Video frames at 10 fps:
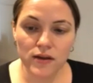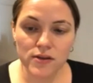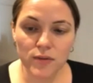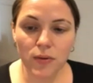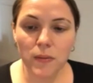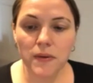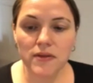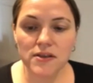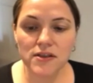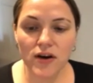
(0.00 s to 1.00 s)
So probably
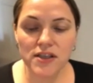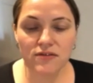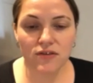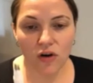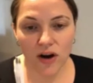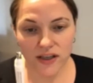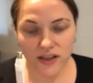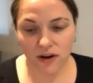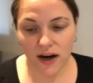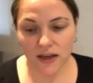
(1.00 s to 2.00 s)
the size of a rice
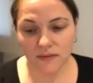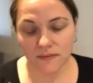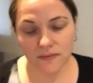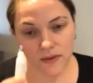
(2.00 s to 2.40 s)
grain.